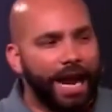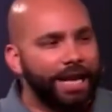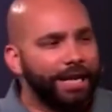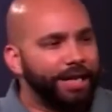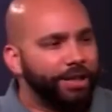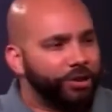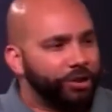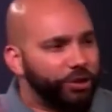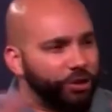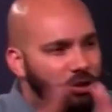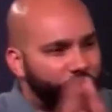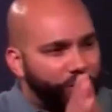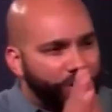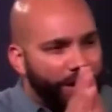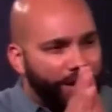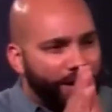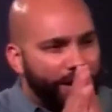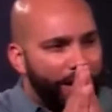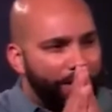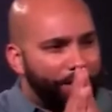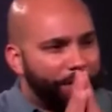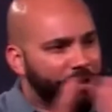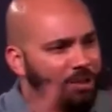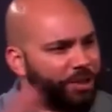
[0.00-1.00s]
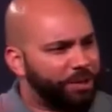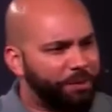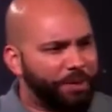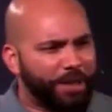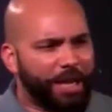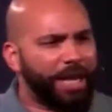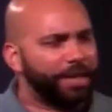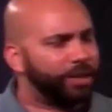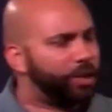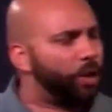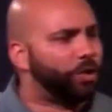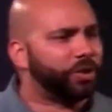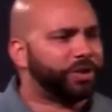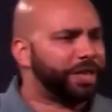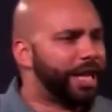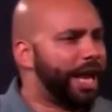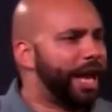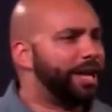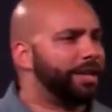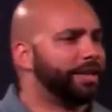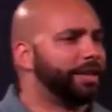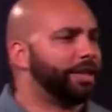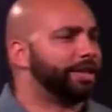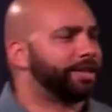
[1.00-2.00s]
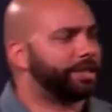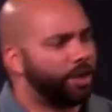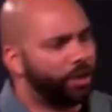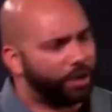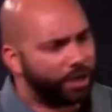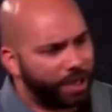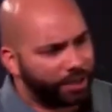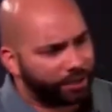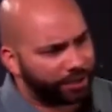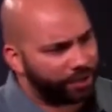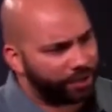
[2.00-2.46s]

I need to just shut up and just be like, don't say anything and say, okay,